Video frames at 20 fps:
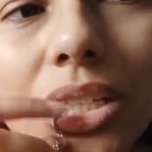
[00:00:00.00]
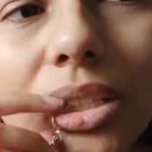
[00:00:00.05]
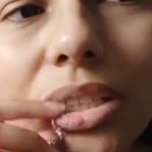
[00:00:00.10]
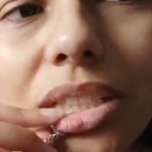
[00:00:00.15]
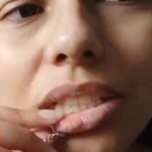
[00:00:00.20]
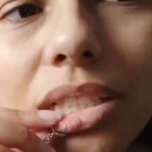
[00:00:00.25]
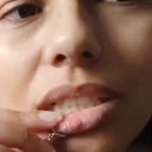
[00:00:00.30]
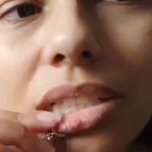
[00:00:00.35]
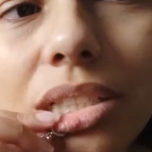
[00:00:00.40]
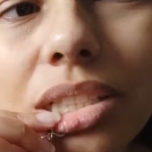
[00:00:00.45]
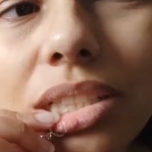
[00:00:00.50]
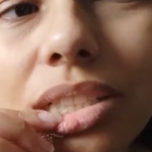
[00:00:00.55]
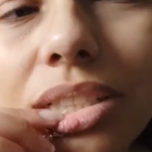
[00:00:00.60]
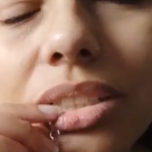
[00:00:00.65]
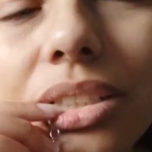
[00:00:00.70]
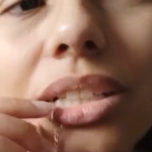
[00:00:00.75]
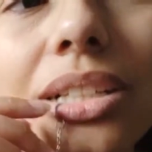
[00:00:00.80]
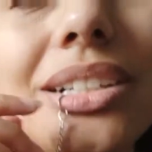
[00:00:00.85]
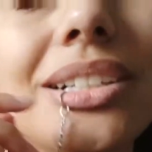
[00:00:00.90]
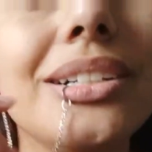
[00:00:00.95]

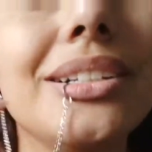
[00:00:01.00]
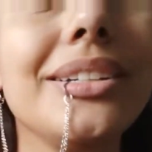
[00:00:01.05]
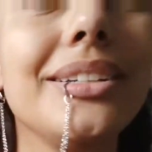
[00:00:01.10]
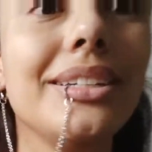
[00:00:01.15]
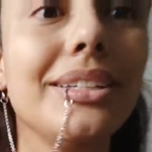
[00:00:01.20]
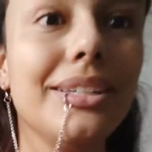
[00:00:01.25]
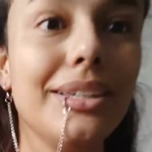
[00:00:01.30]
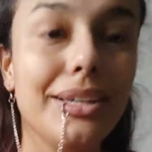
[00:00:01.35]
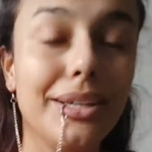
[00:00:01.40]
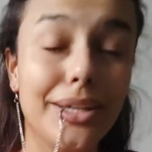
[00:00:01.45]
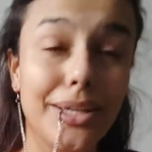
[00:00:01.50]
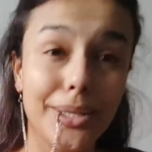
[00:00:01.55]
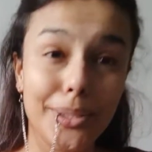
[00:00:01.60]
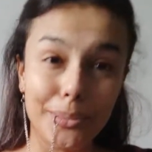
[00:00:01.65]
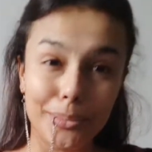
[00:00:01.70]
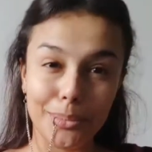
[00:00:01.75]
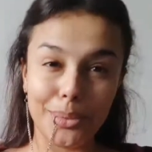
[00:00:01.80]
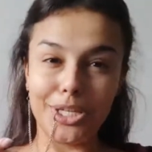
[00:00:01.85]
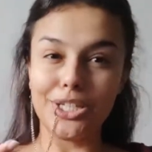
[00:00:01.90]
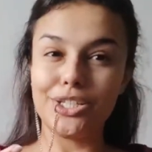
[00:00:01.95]
So
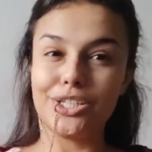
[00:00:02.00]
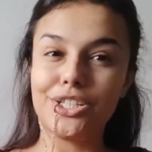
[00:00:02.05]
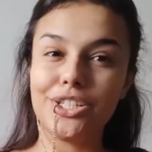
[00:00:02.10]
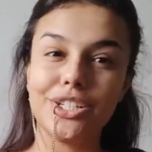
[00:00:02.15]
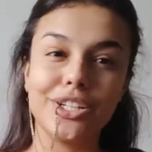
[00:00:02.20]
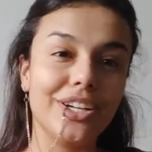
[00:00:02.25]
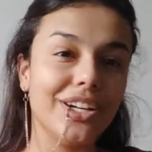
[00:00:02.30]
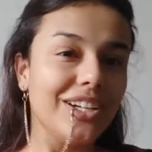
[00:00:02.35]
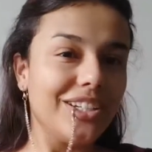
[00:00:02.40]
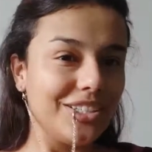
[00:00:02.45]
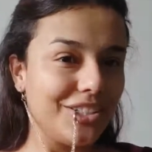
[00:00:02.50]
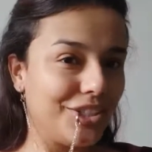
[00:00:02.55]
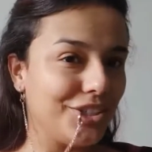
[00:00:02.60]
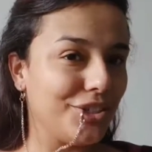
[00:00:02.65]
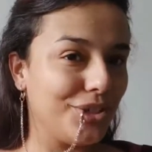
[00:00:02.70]
make sure